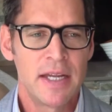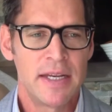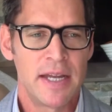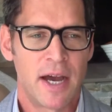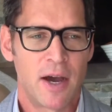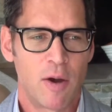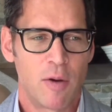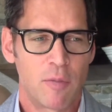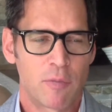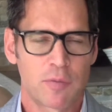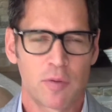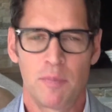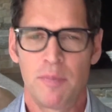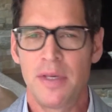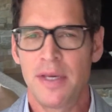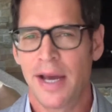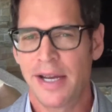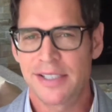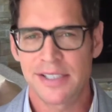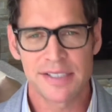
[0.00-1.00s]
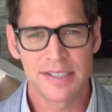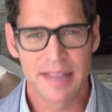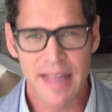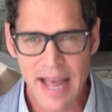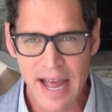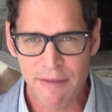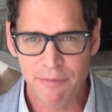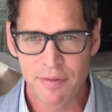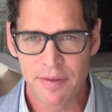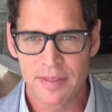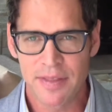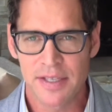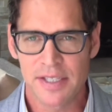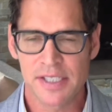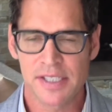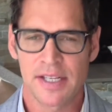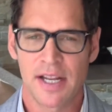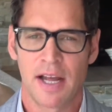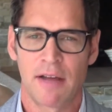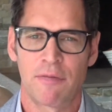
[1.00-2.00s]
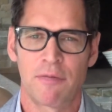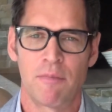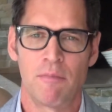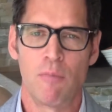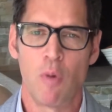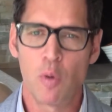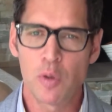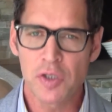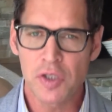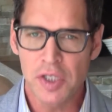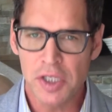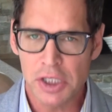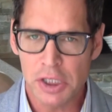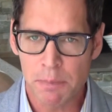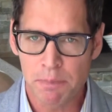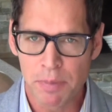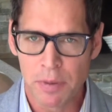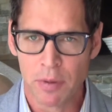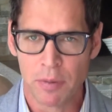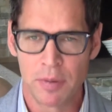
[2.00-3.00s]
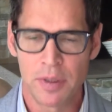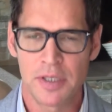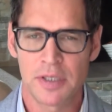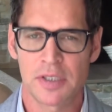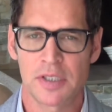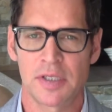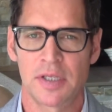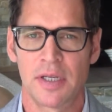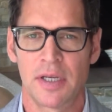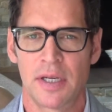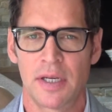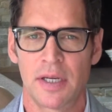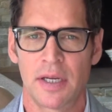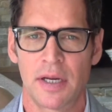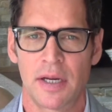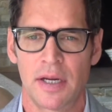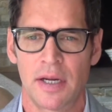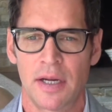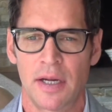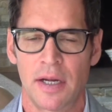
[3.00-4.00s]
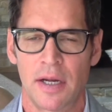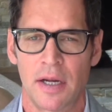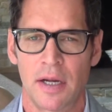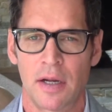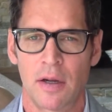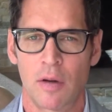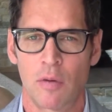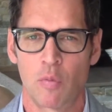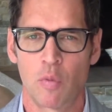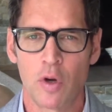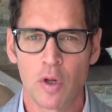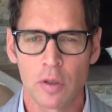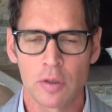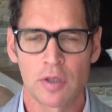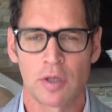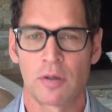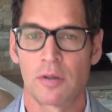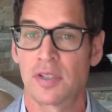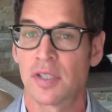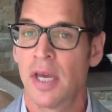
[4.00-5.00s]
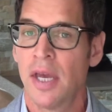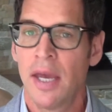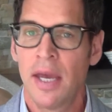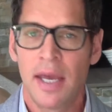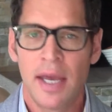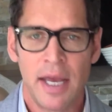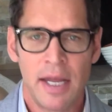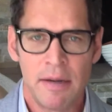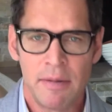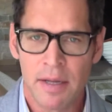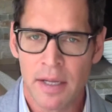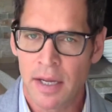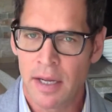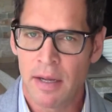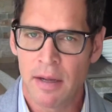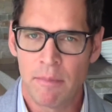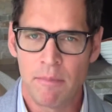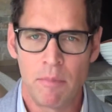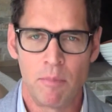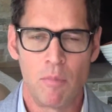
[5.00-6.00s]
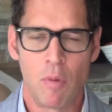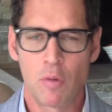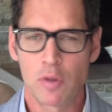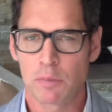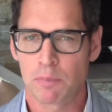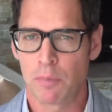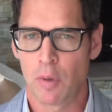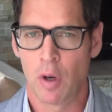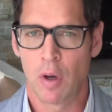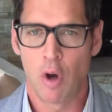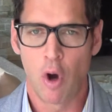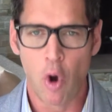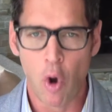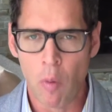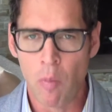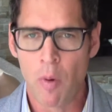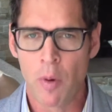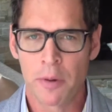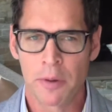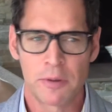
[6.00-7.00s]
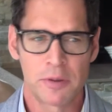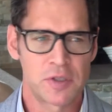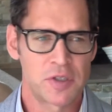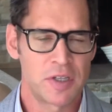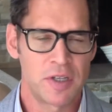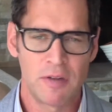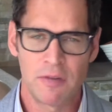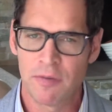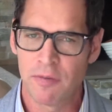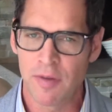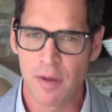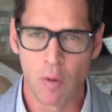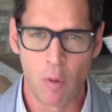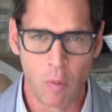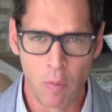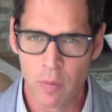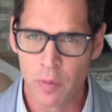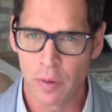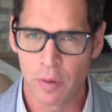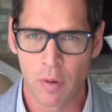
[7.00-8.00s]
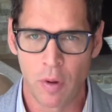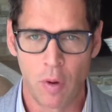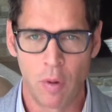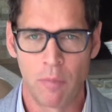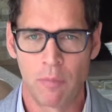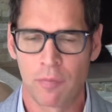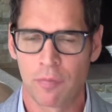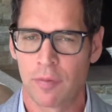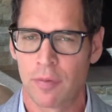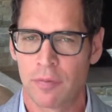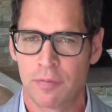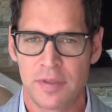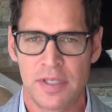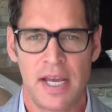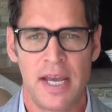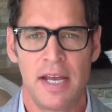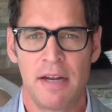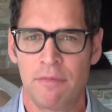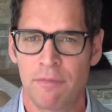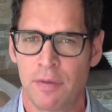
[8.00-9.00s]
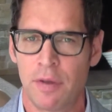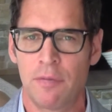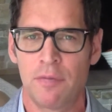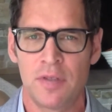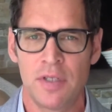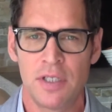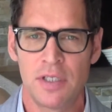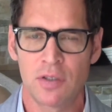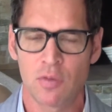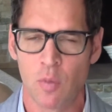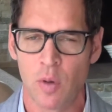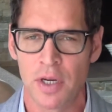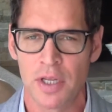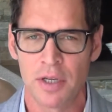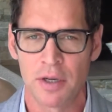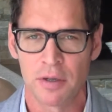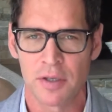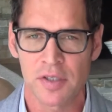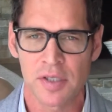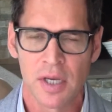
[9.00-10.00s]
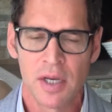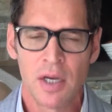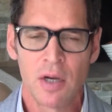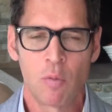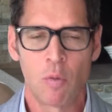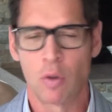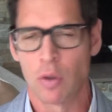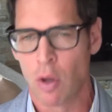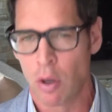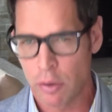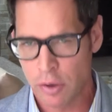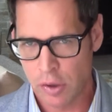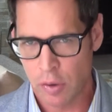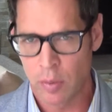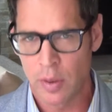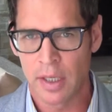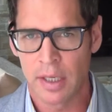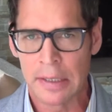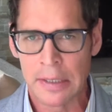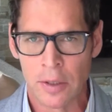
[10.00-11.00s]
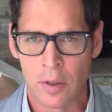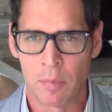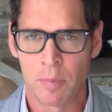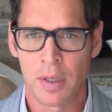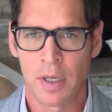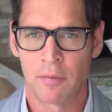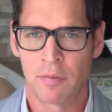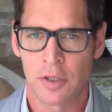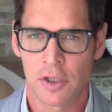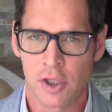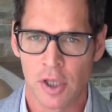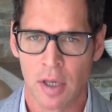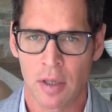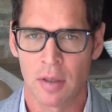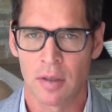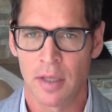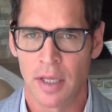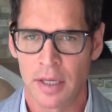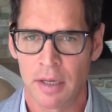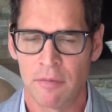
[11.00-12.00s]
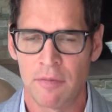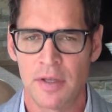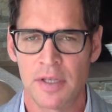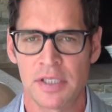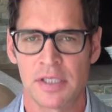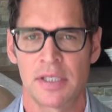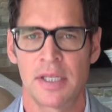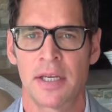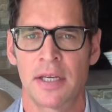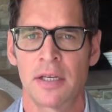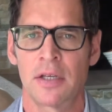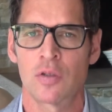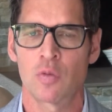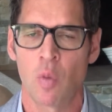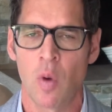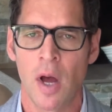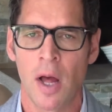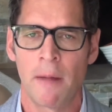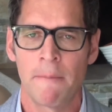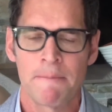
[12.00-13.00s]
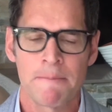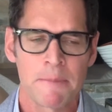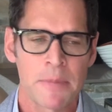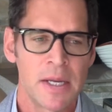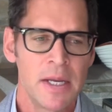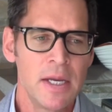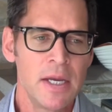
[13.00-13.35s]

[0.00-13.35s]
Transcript: Now, for me, I just laugh at this stuff. Most experienced uh, uh, realtors and uh, most uh, homeowners that have owned their home for ten, fifteen, twenty years will also get a little bit of a chuckle out of this thing as well.